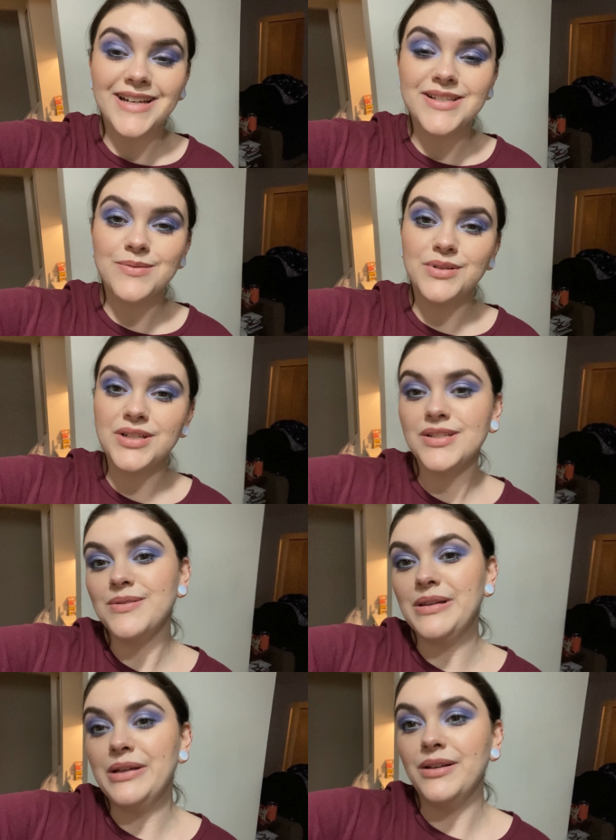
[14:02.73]
just wanted to
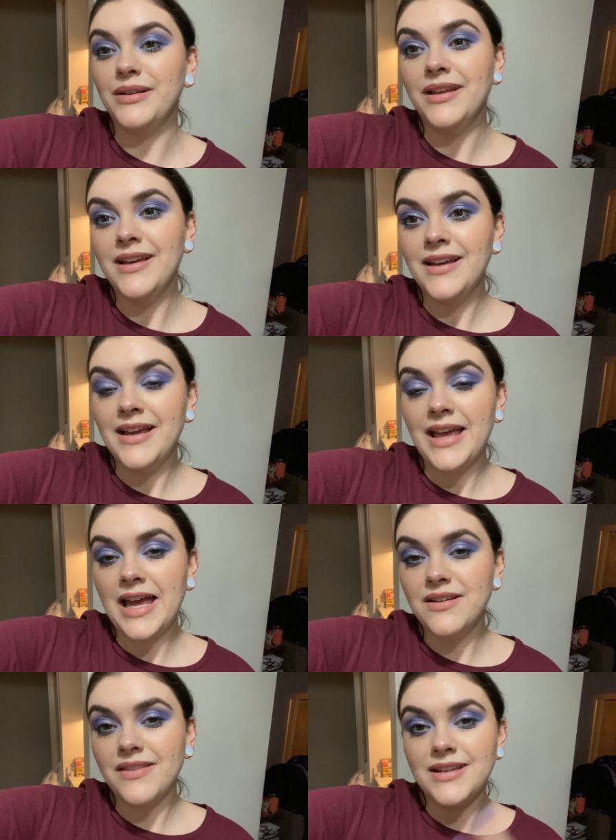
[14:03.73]
do a little
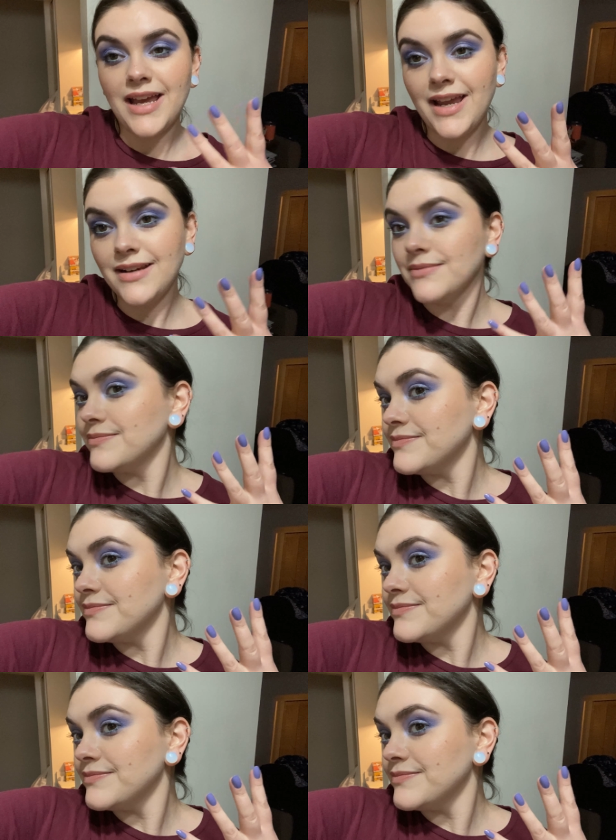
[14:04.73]
end of the night